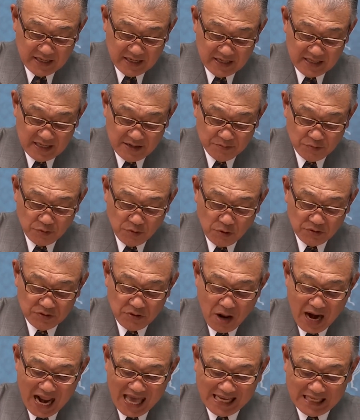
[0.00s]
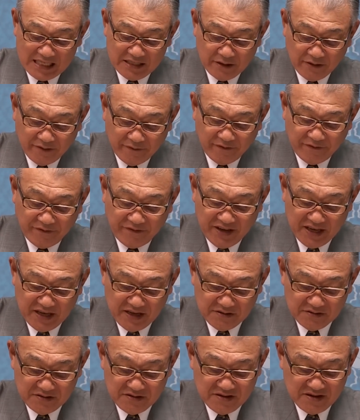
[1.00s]
in a broad range of
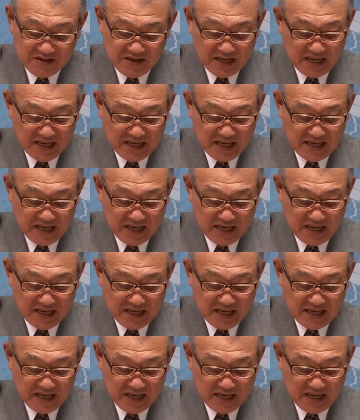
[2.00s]
fields,